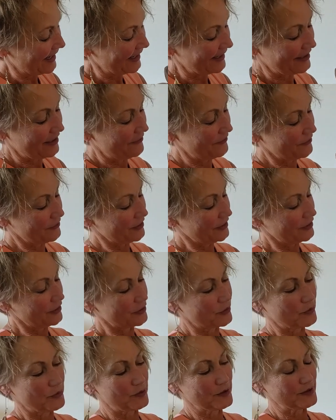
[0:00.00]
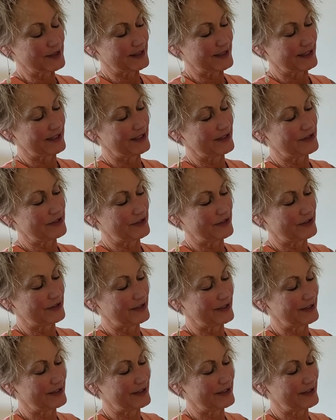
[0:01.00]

I love her little gold signature